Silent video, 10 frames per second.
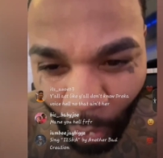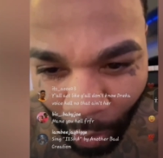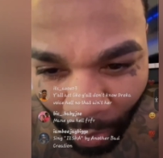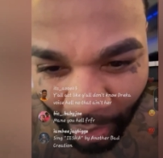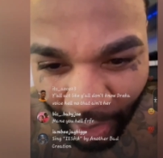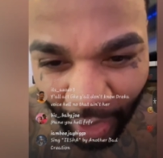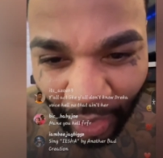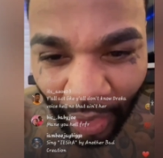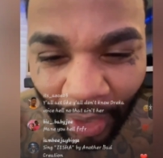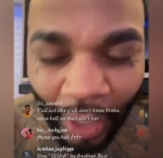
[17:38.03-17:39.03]
Brittany.
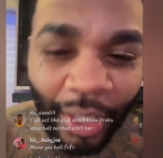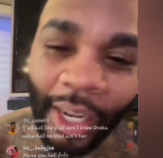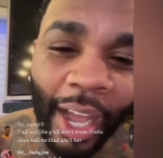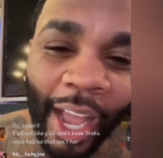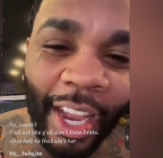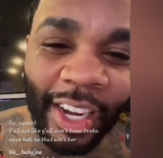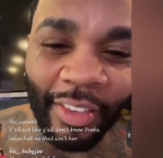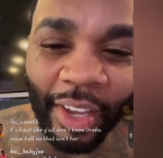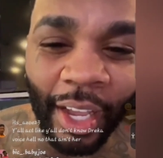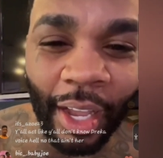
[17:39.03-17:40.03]
Nah, I ain't never
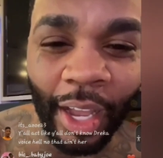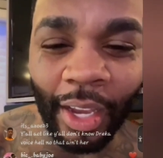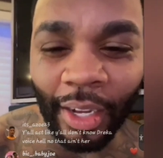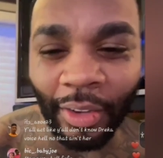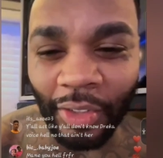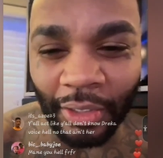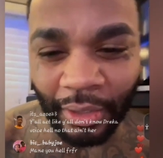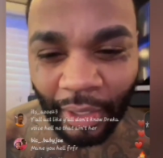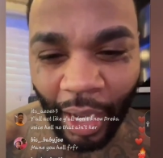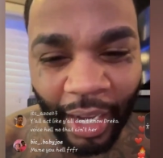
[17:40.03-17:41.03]
had
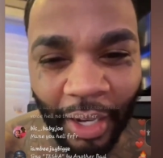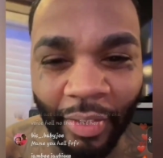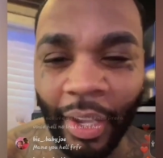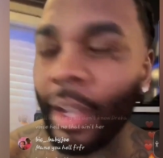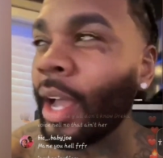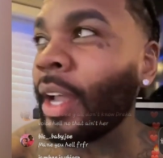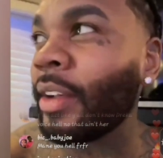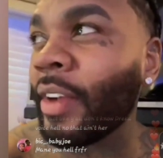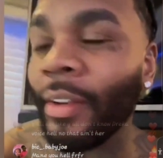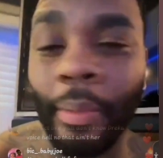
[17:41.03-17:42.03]
a
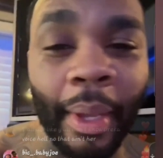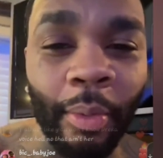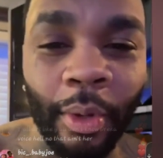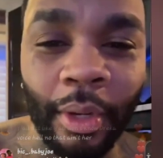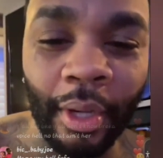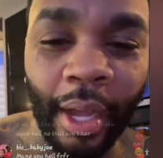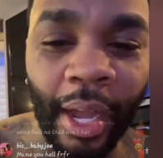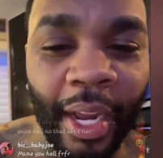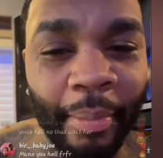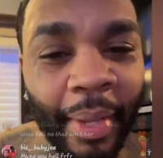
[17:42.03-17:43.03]
baby with her. I
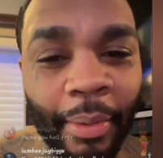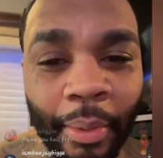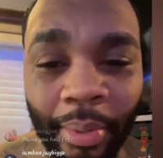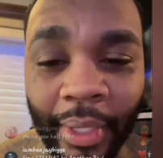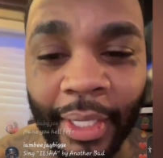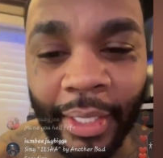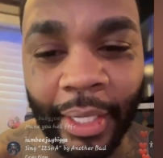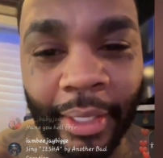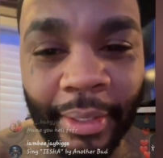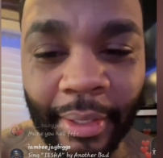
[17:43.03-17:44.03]
had a baby with Brittany Dix.
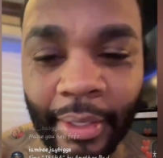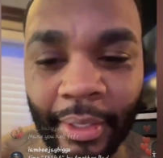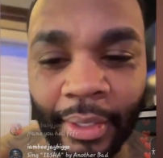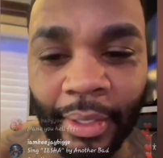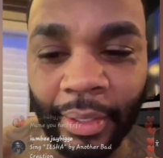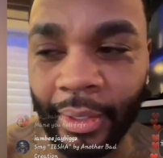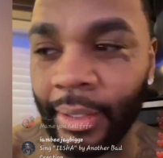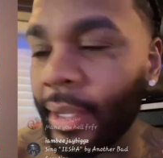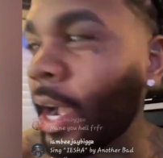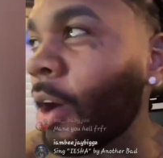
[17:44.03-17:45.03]

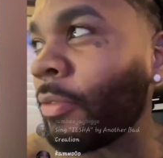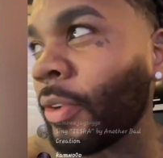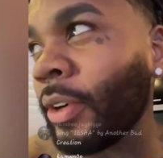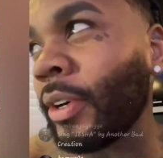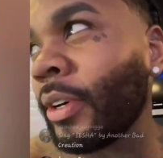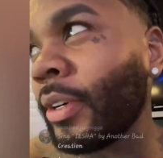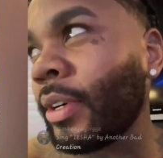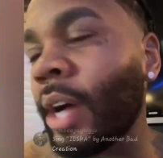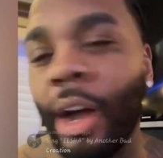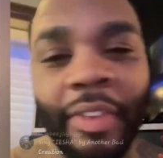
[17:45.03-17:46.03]
Off
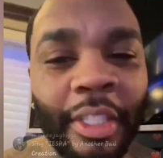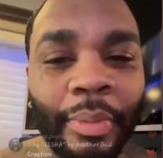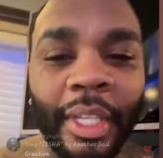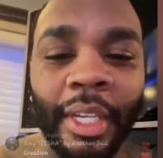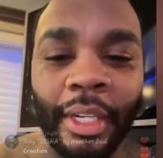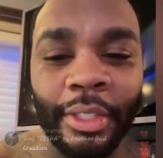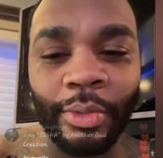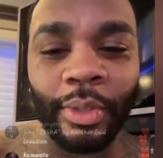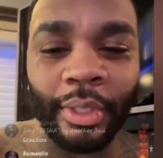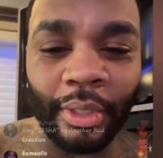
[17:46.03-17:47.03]
East McKinley
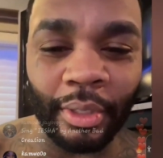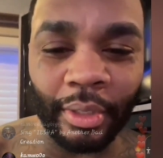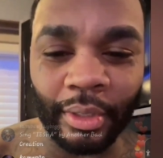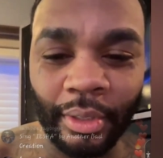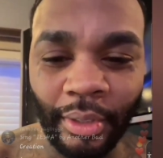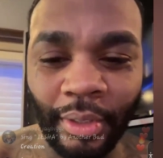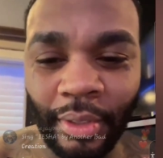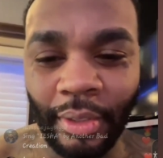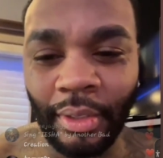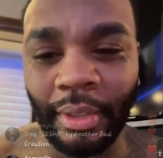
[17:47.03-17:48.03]
Street.
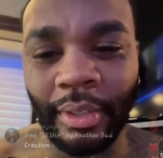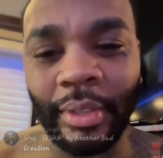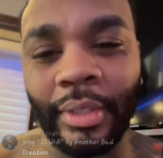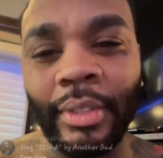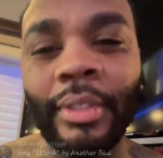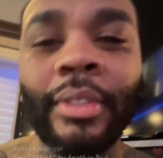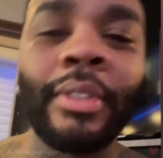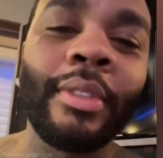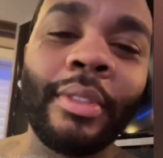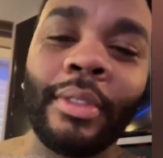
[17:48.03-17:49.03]

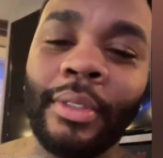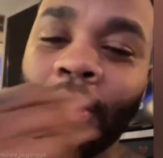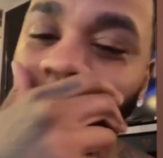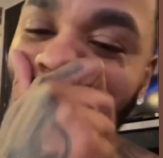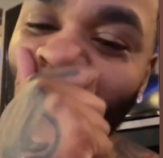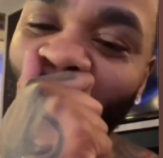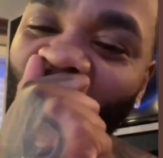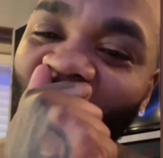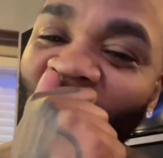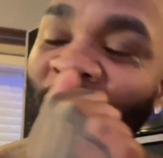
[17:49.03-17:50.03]
Mm-hmm.
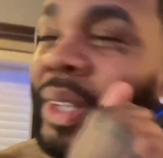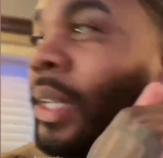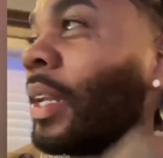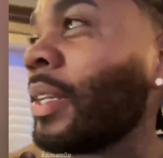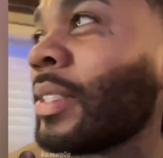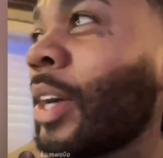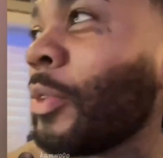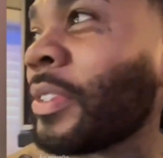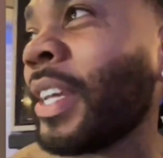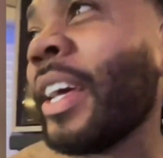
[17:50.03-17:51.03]
And that south
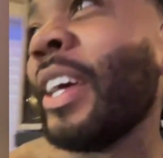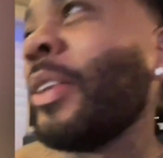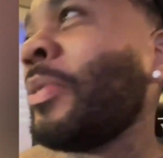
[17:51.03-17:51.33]
side.